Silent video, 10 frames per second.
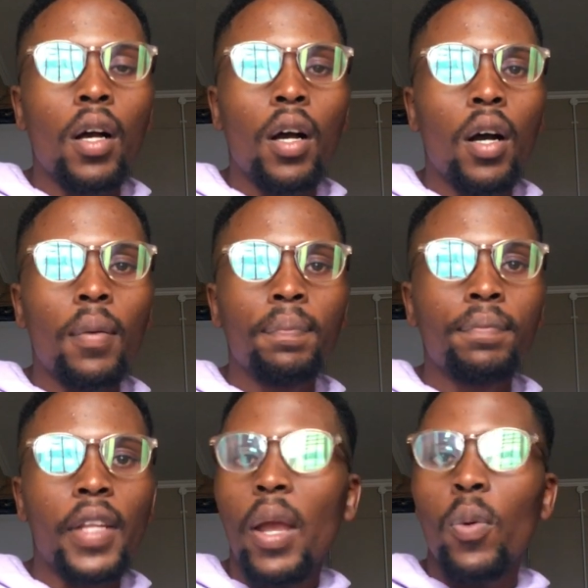
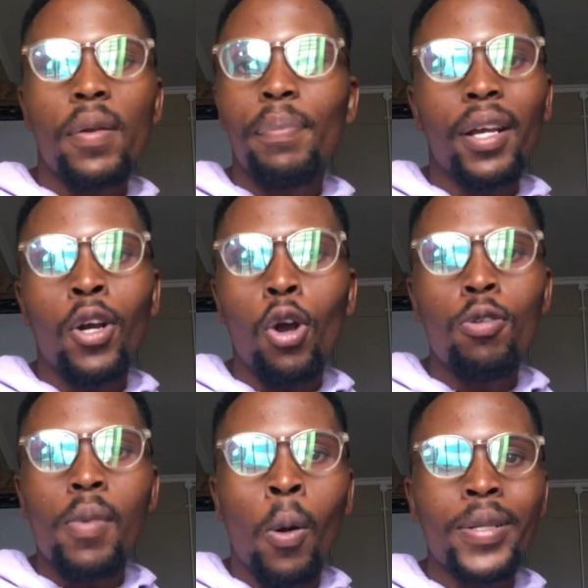I went back
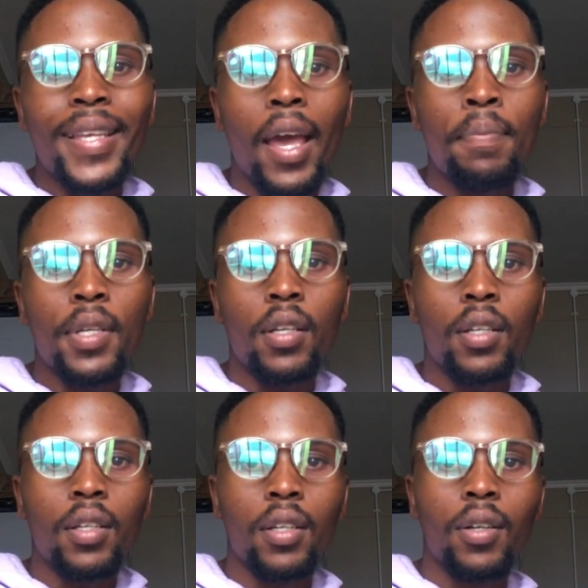home. I was happy.
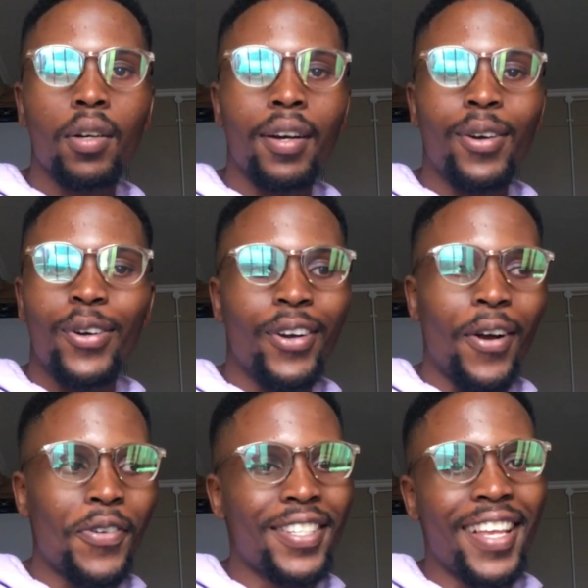You know, I
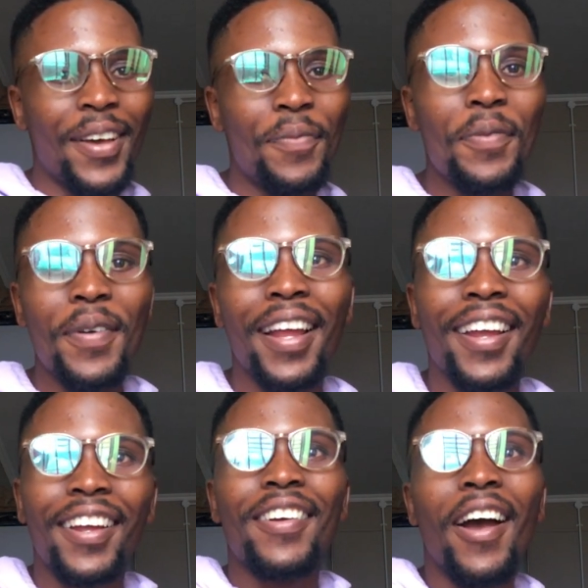was happy.
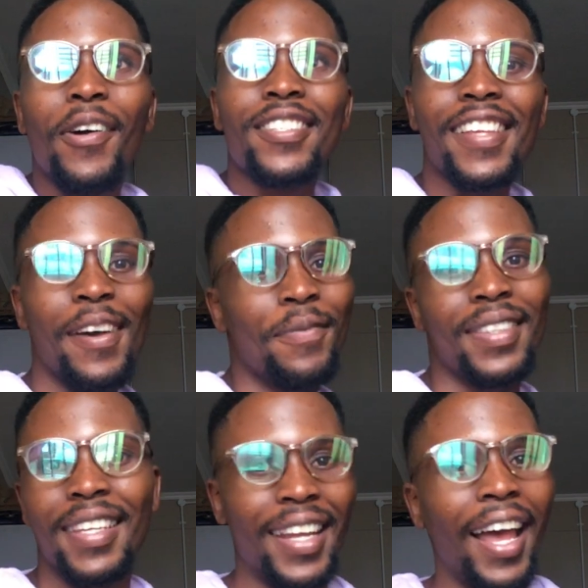I was happy
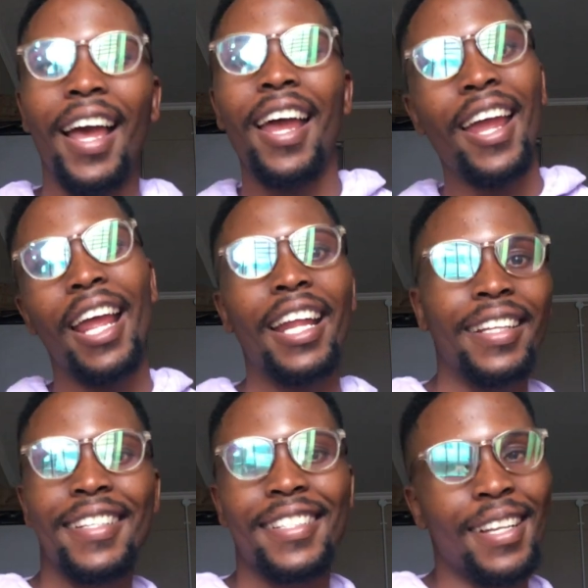that at
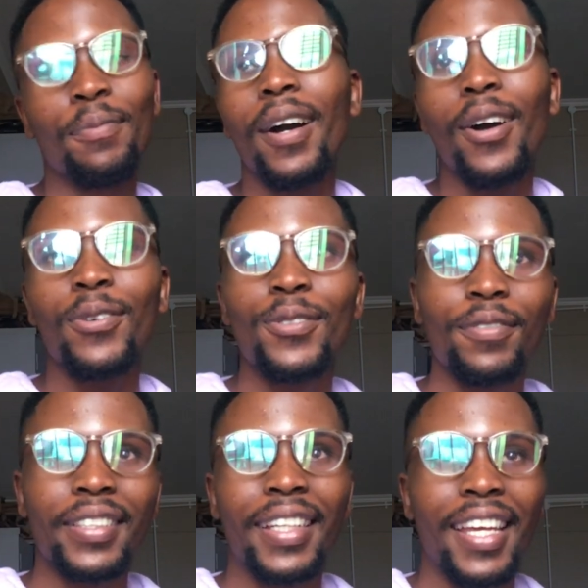least I'm out
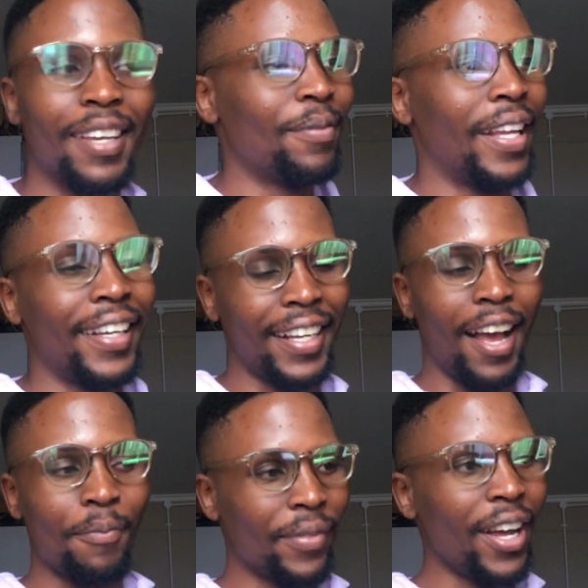of the game. Like
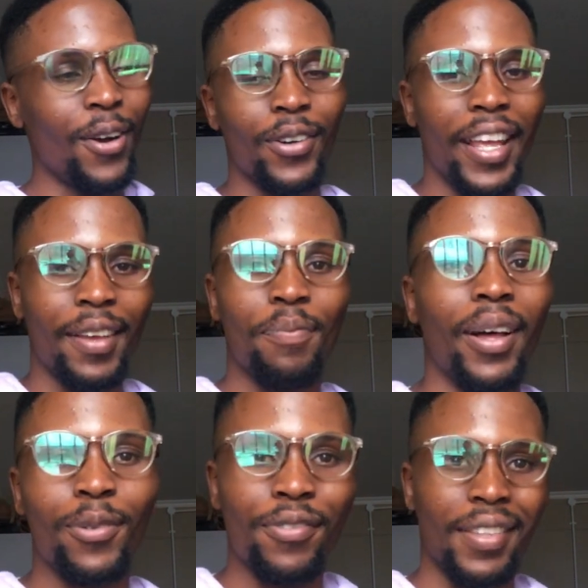I'm now like
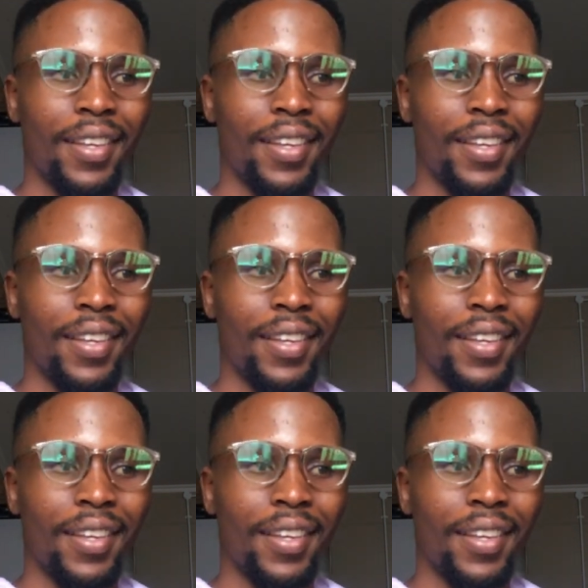part of